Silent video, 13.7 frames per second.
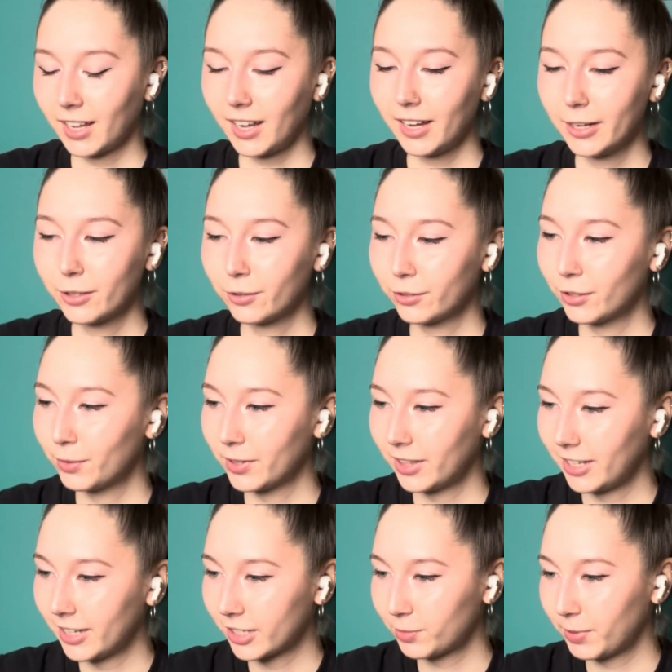I don't know what the
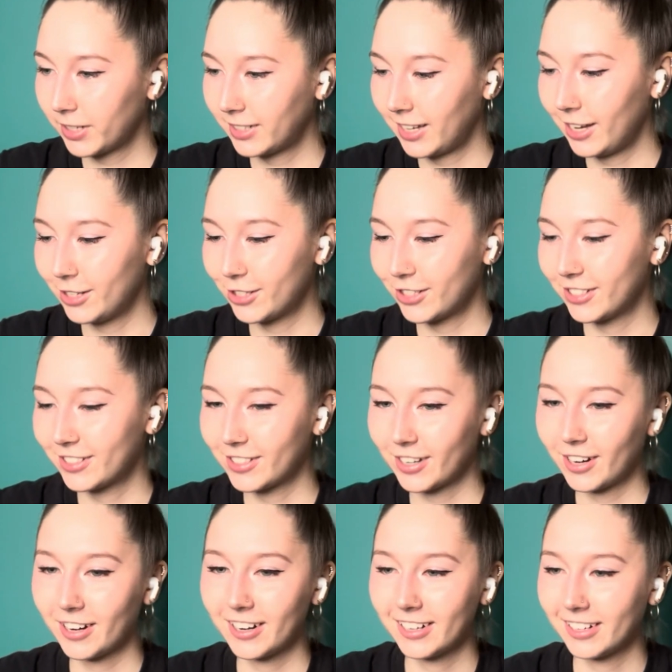expectations
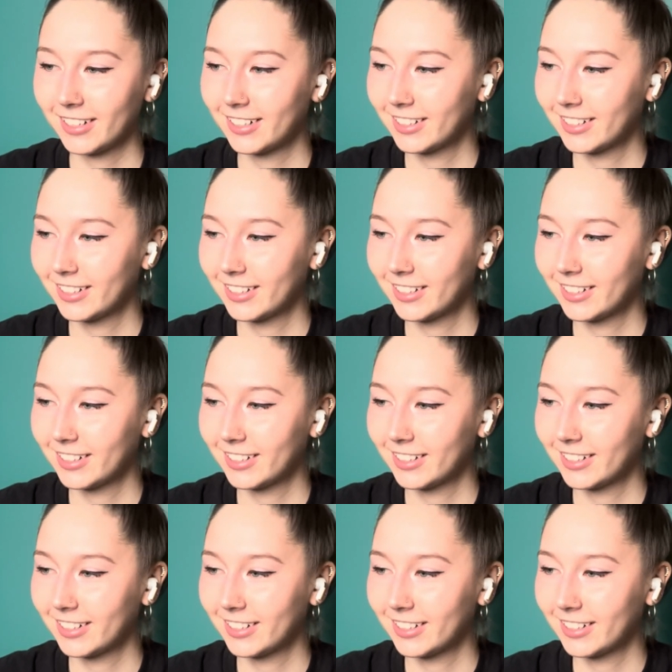are.